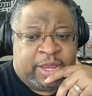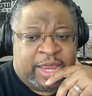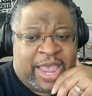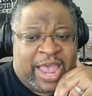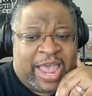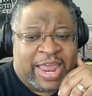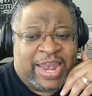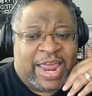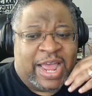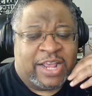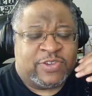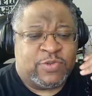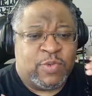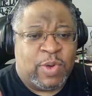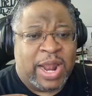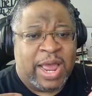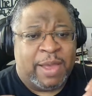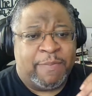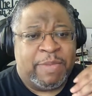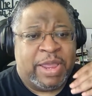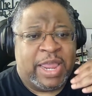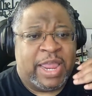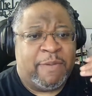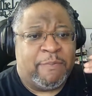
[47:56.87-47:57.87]
And that's what
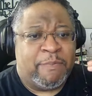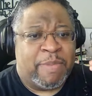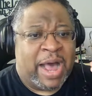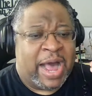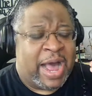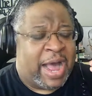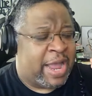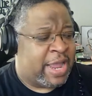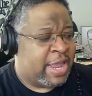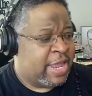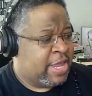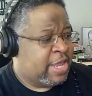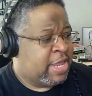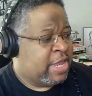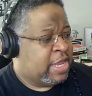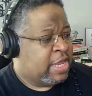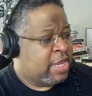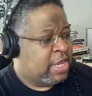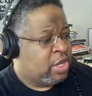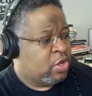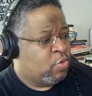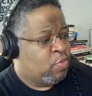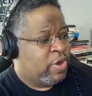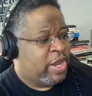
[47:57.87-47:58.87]
I mean by
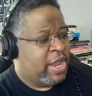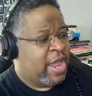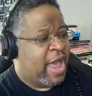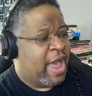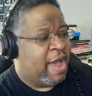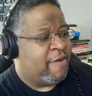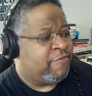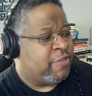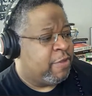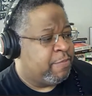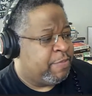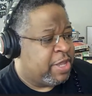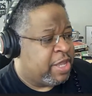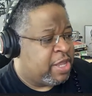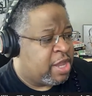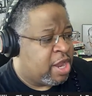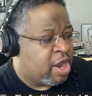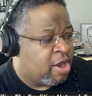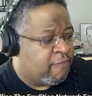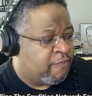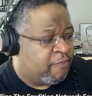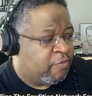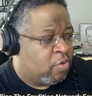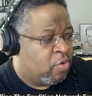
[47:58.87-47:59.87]
we have to be
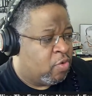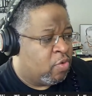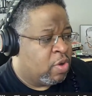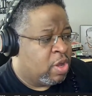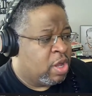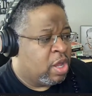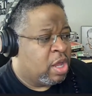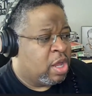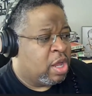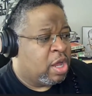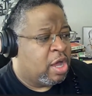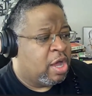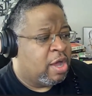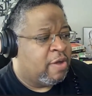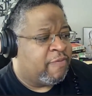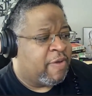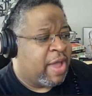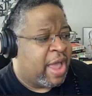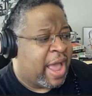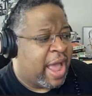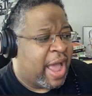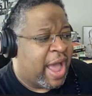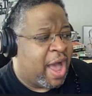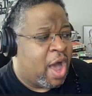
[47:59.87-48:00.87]
careful of
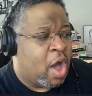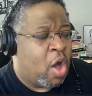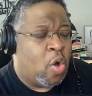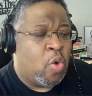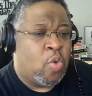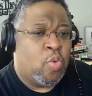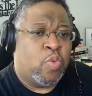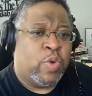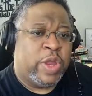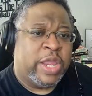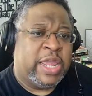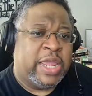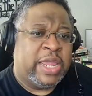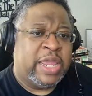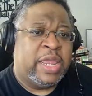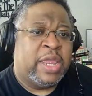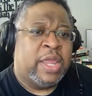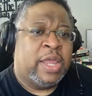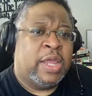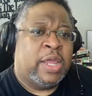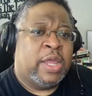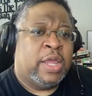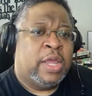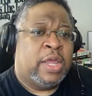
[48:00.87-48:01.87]
how
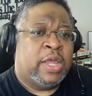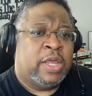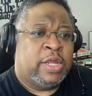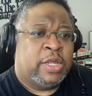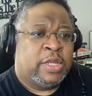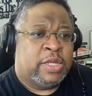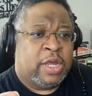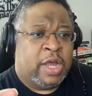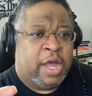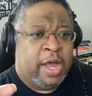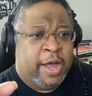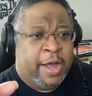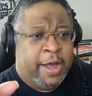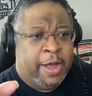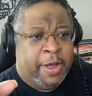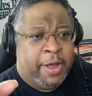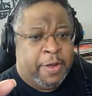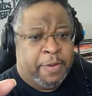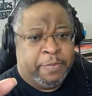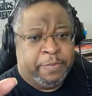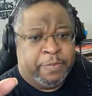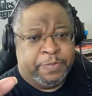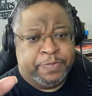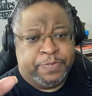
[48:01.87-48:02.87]
we
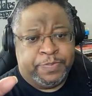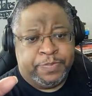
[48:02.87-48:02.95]
um,